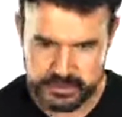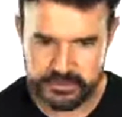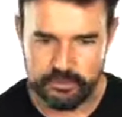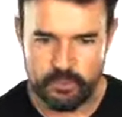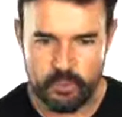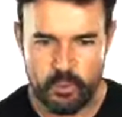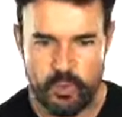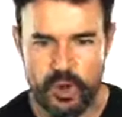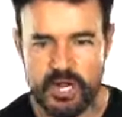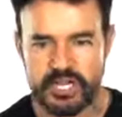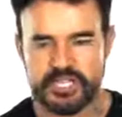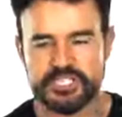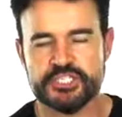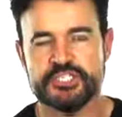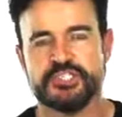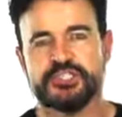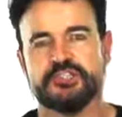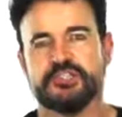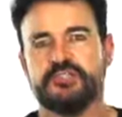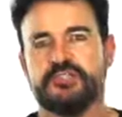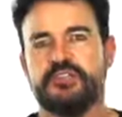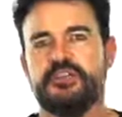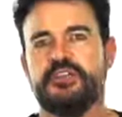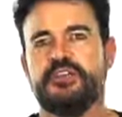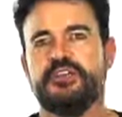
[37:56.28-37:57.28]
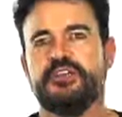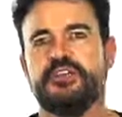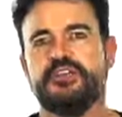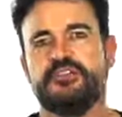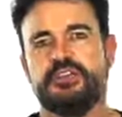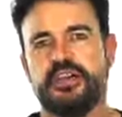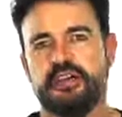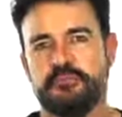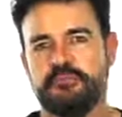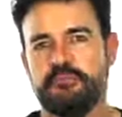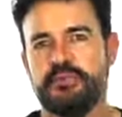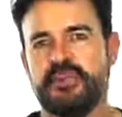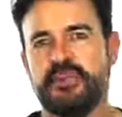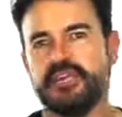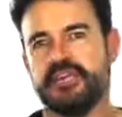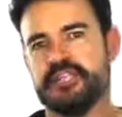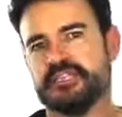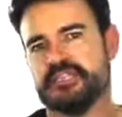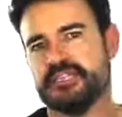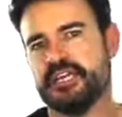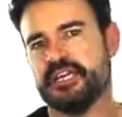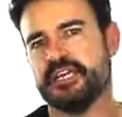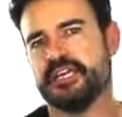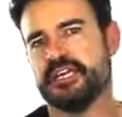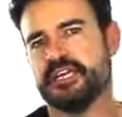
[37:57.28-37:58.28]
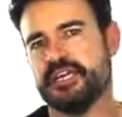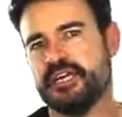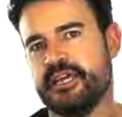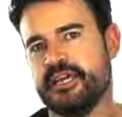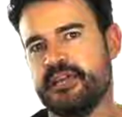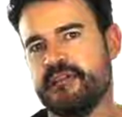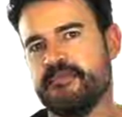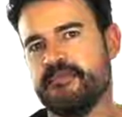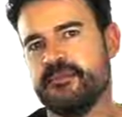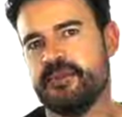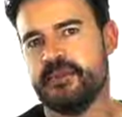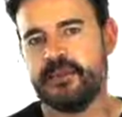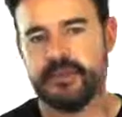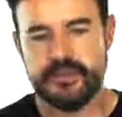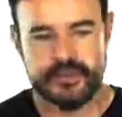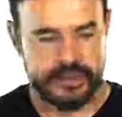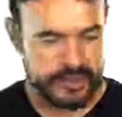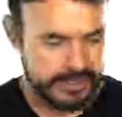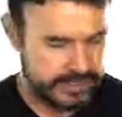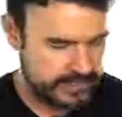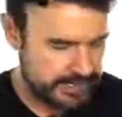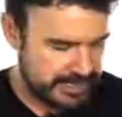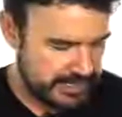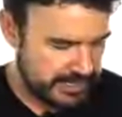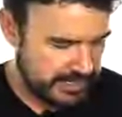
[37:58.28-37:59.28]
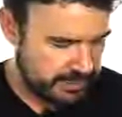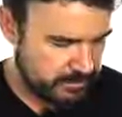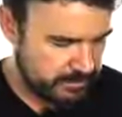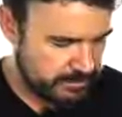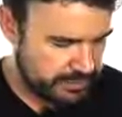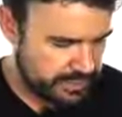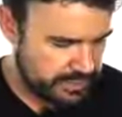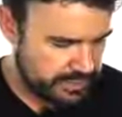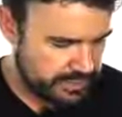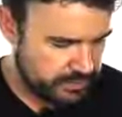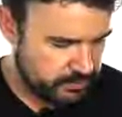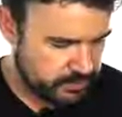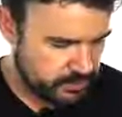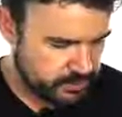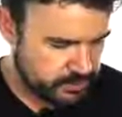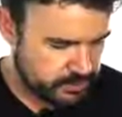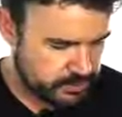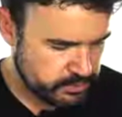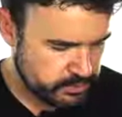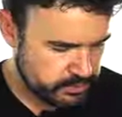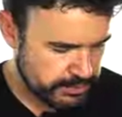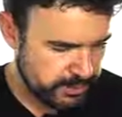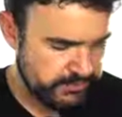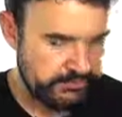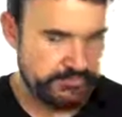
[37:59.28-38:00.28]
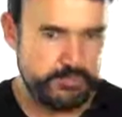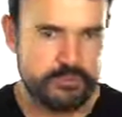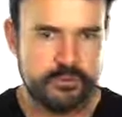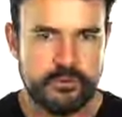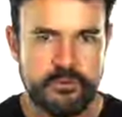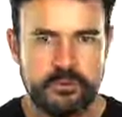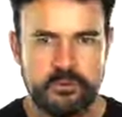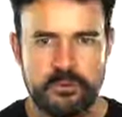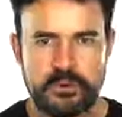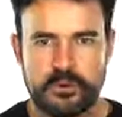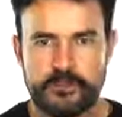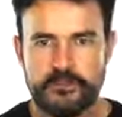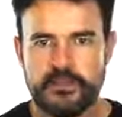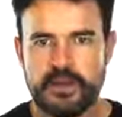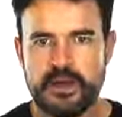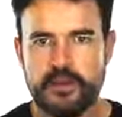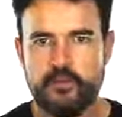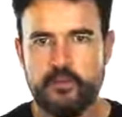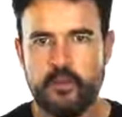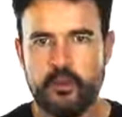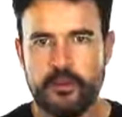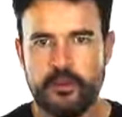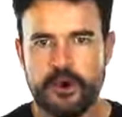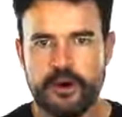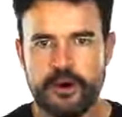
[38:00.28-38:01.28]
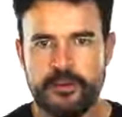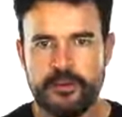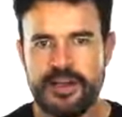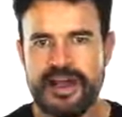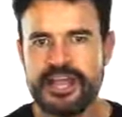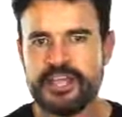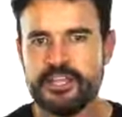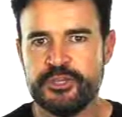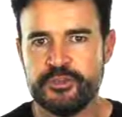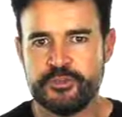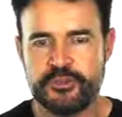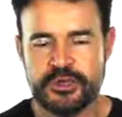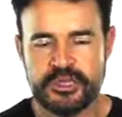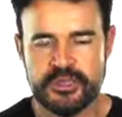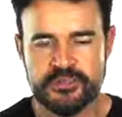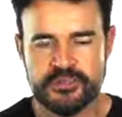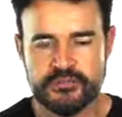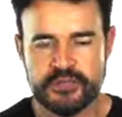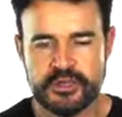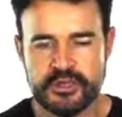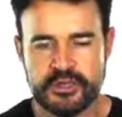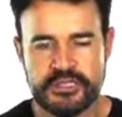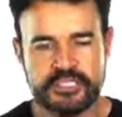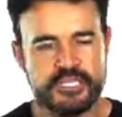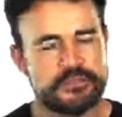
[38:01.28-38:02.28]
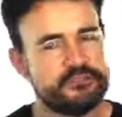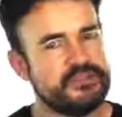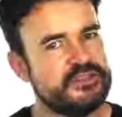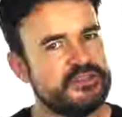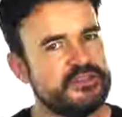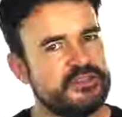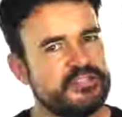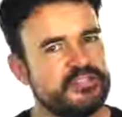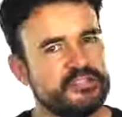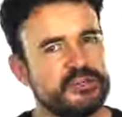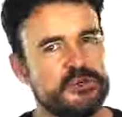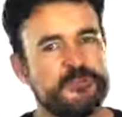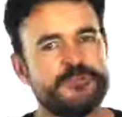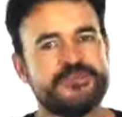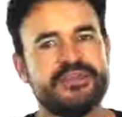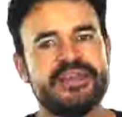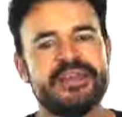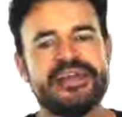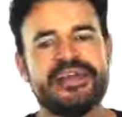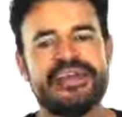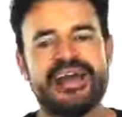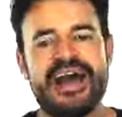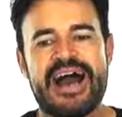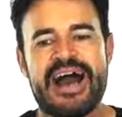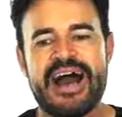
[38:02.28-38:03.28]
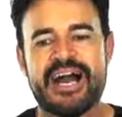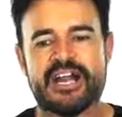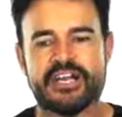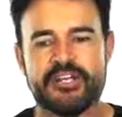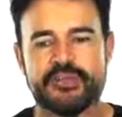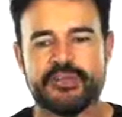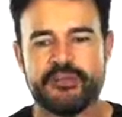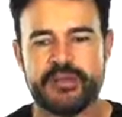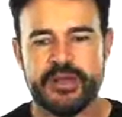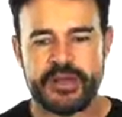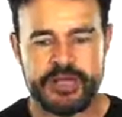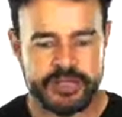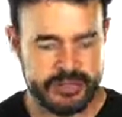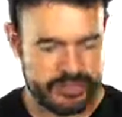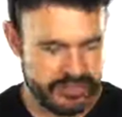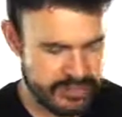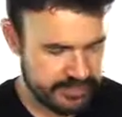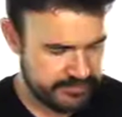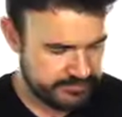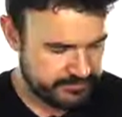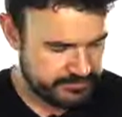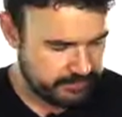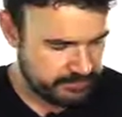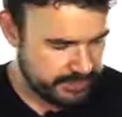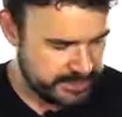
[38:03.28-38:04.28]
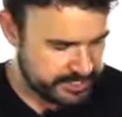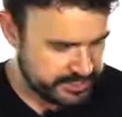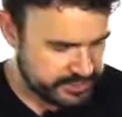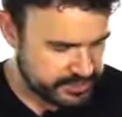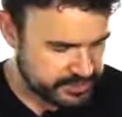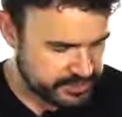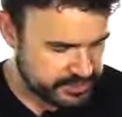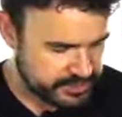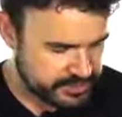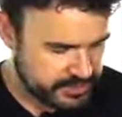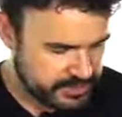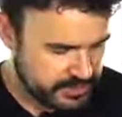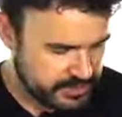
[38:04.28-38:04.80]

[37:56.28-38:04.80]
watch that minute and second again, and I'll be able to give you a more accurate, how do you say preciso? Accurate information.